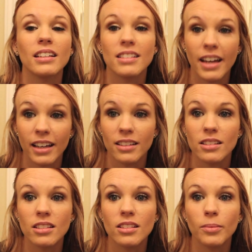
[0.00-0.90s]
a
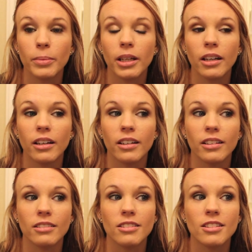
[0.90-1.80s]
test
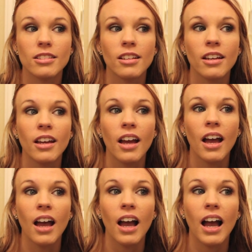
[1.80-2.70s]
because
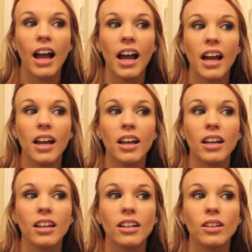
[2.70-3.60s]

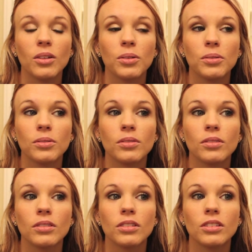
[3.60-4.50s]
I
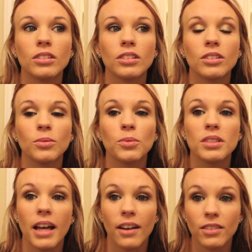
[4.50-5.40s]

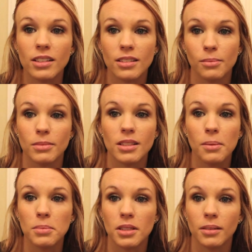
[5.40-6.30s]
was having some
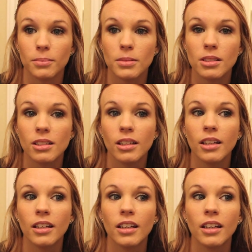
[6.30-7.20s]
symptoms,
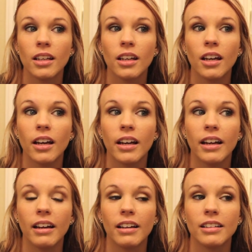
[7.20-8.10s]

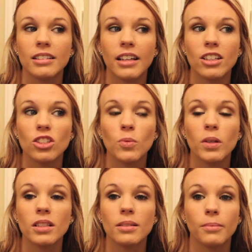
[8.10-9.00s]
and I just
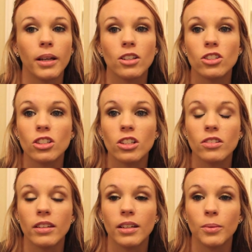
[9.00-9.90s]
wanted to make
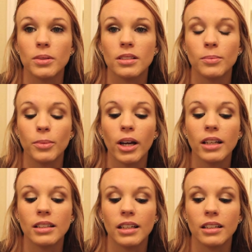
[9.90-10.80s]
sure that I wasn't
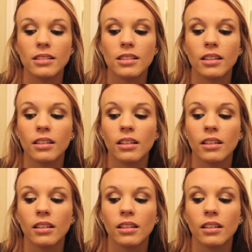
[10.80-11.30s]
pregnant